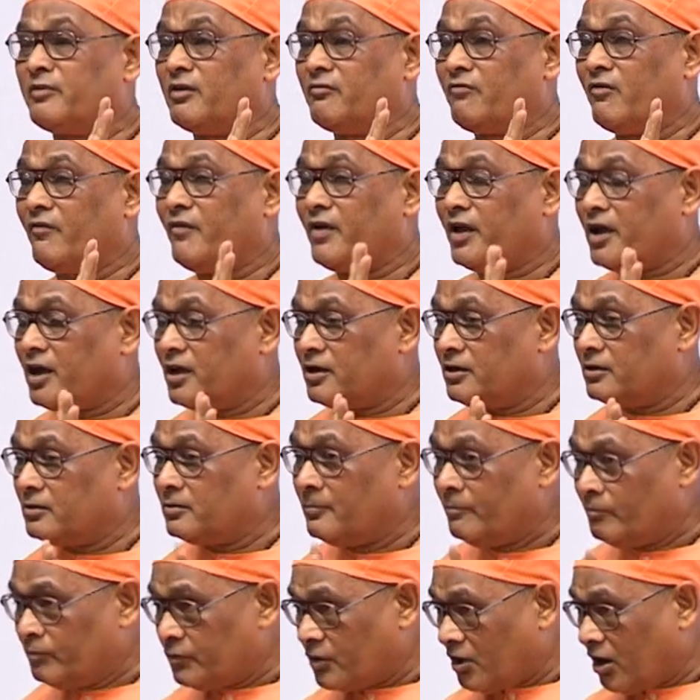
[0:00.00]
Vivekananda,
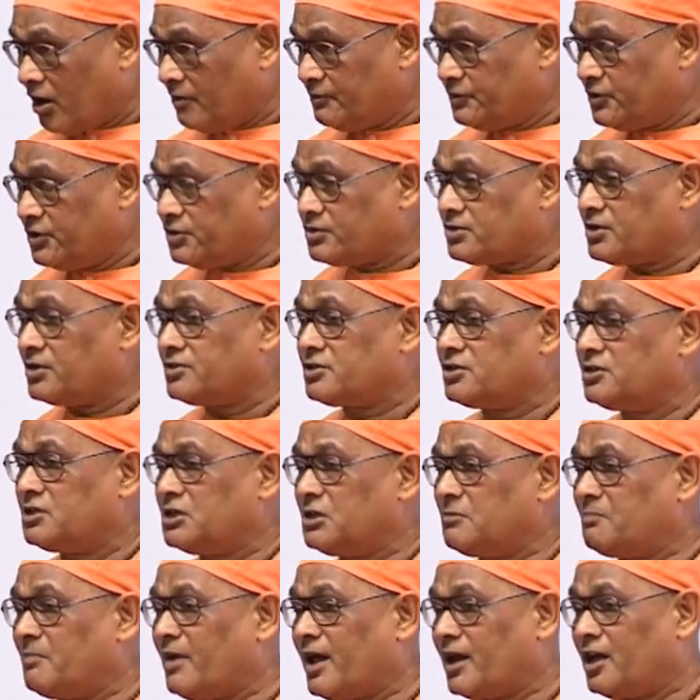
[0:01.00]
of this
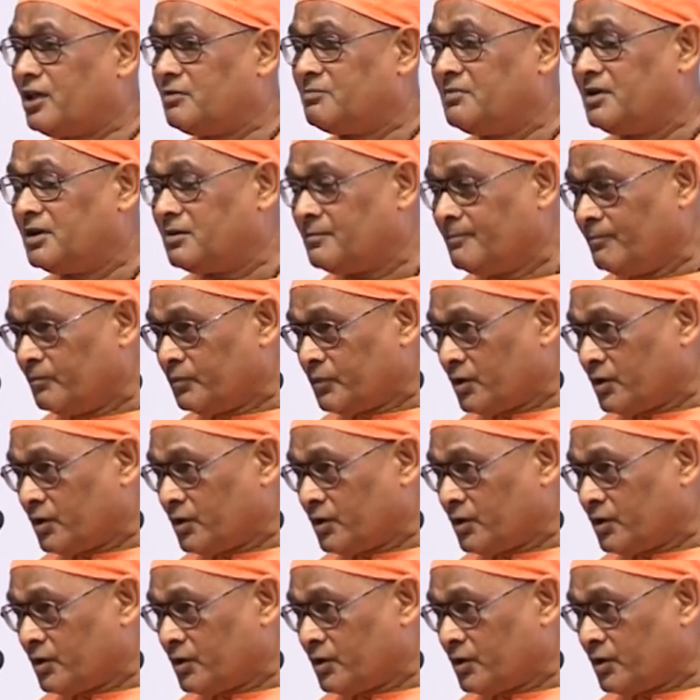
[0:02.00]
trusteeship management,